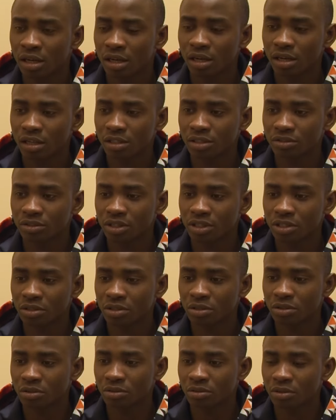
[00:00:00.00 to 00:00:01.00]
I try
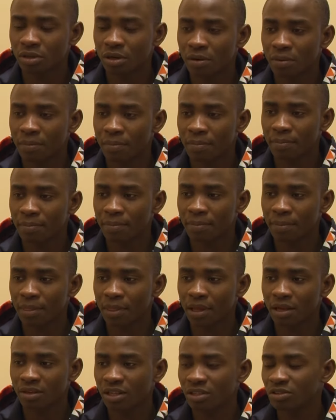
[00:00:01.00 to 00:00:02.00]

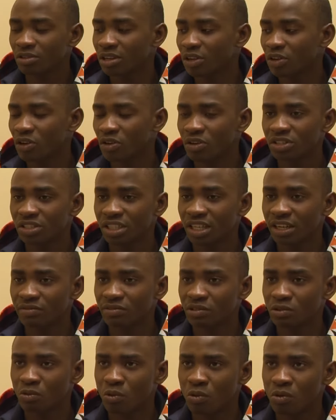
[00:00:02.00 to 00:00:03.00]
to encourage
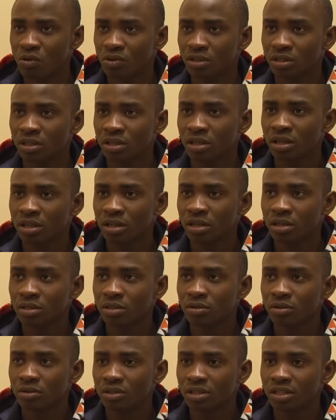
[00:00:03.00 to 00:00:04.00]
everyone
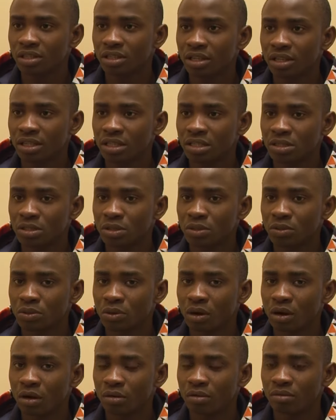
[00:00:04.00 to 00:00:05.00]
on the need to
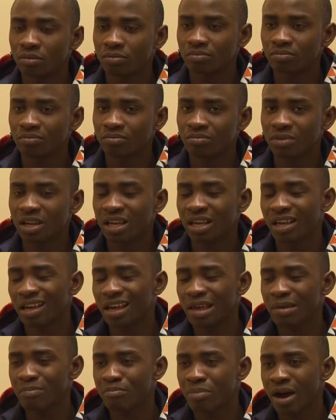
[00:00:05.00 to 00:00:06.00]
make
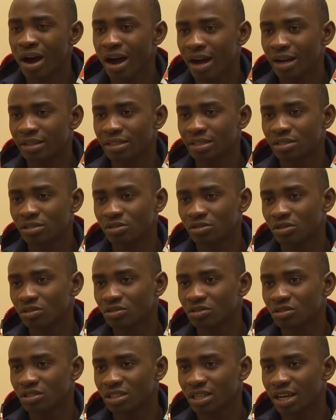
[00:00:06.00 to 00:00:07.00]
impact to your
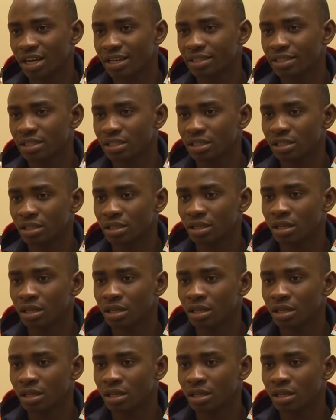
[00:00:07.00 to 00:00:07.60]
society,